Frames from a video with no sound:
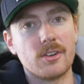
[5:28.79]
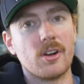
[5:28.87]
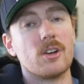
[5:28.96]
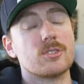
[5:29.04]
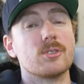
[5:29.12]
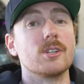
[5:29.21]
you're
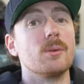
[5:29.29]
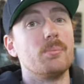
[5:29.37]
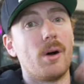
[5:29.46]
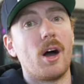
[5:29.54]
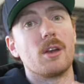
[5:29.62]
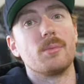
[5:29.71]
also going to
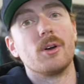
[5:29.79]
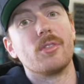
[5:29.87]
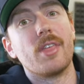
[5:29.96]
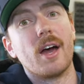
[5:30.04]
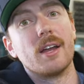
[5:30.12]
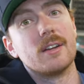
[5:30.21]
bottom
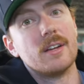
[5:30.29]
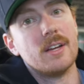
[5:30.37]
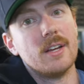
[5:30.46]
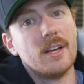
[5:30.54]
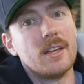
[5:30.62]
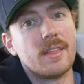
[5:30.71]
out that
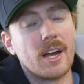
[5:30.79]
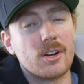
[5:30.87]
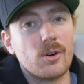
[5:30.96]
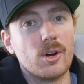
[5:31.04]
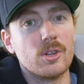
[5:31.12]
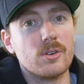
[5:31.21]

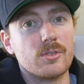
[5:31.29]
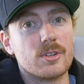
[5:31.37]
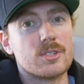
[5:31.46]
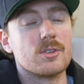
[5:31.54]
coilover.